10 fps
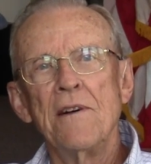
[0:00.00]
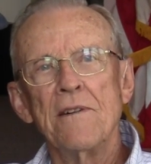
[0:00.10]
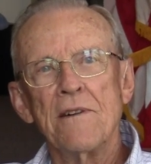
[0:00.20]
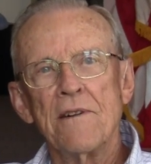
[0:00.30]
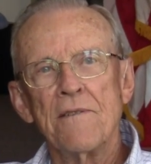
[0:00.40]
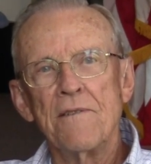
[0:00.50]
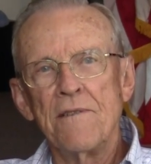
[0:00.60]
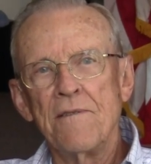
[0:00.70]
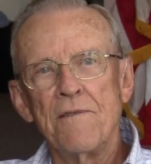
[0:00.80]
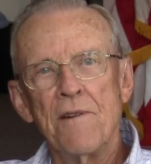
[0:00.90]
uh,
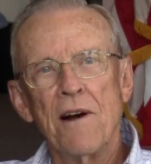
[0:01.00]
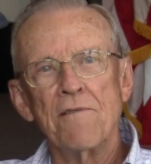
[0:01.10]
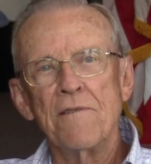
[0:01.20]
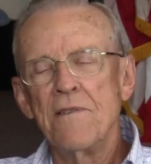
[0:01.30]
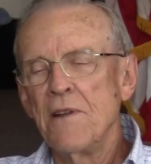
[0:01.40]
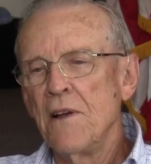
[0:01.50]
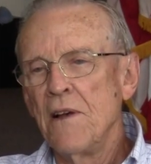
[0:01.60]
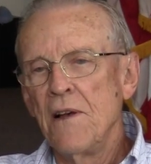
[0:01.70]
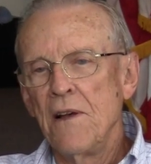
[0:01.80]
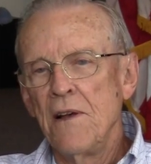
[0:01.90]
route.
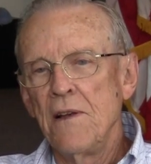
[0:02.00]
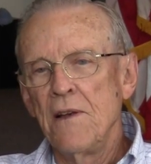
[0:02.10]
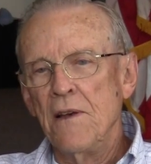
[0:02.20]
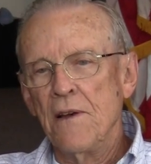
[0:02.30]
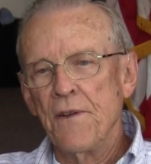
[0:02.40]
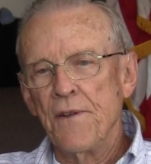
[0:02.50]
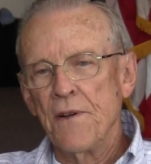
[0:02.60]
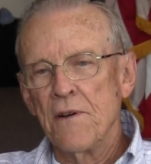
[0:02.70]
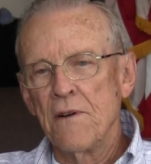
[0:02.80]
And uh,